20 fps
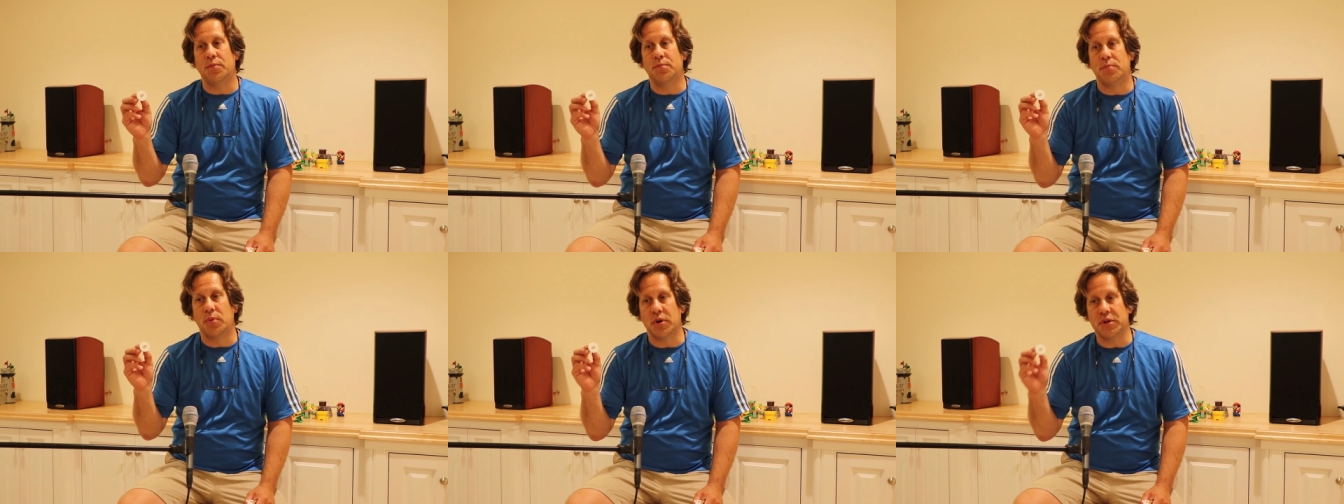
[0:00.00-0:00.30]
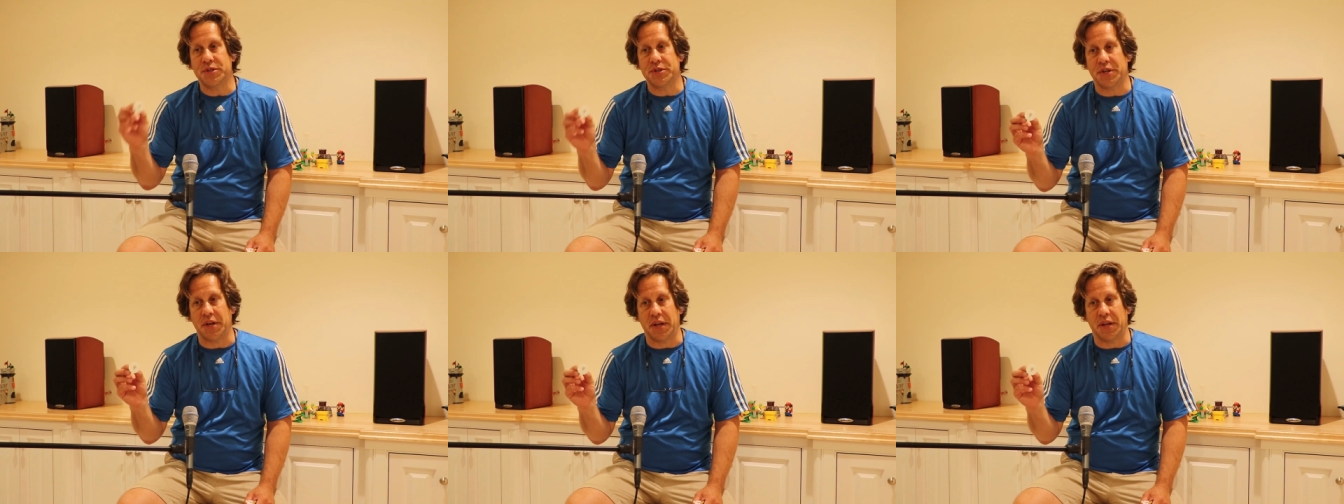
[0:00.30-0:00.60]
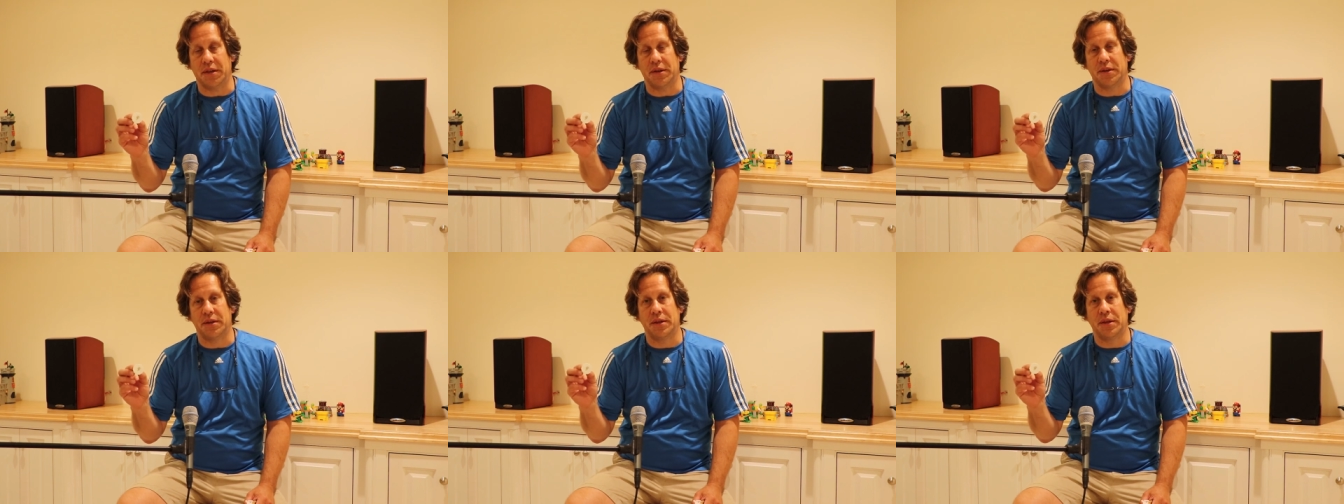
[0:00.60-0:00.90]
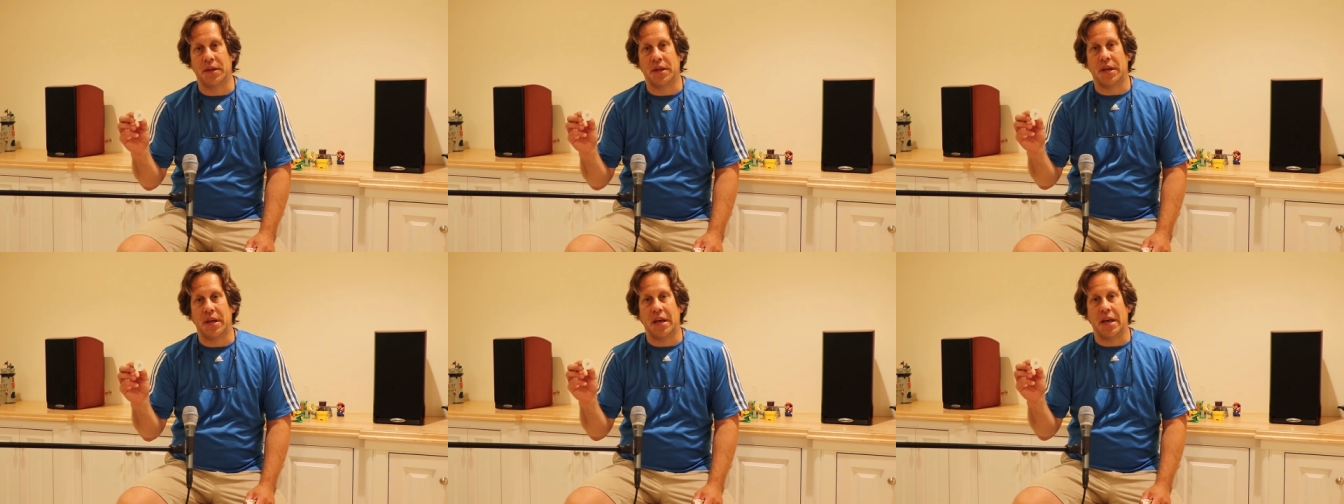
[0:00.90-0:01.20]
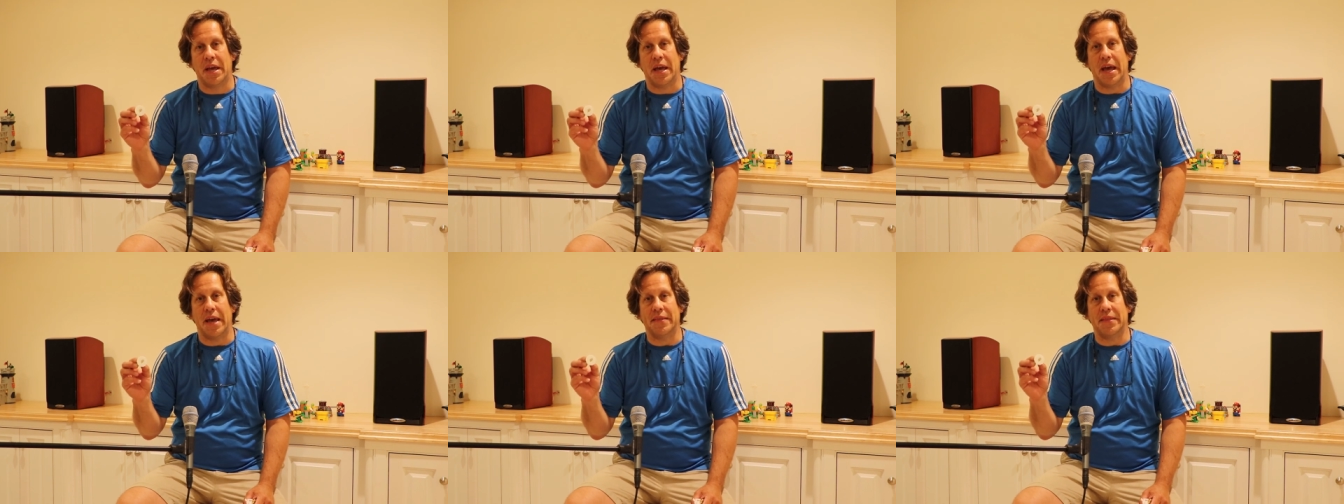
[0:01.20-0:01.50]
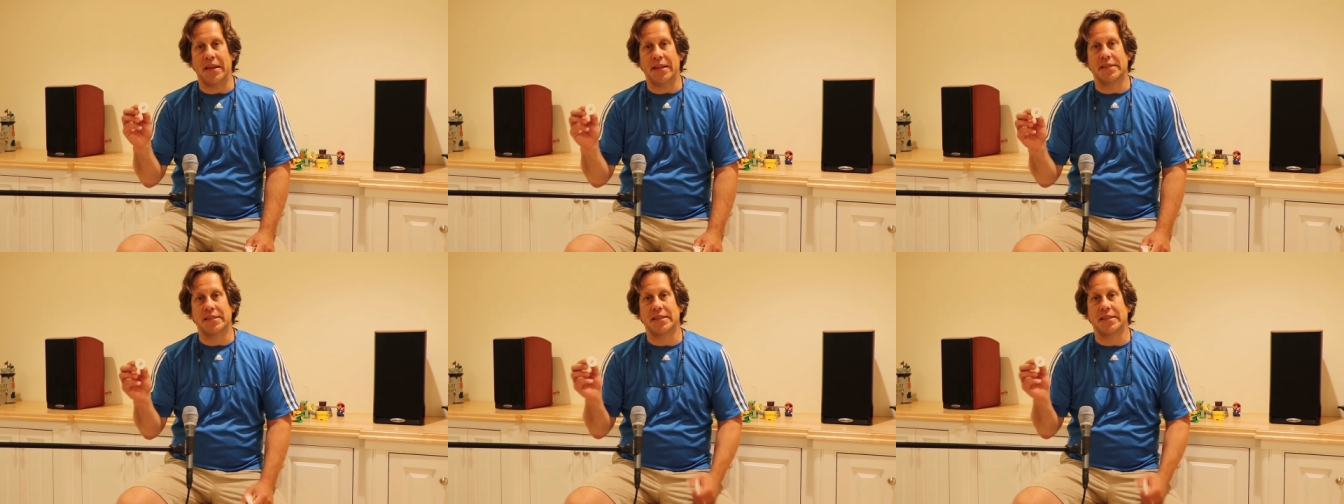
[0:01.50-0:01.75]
bushing, and they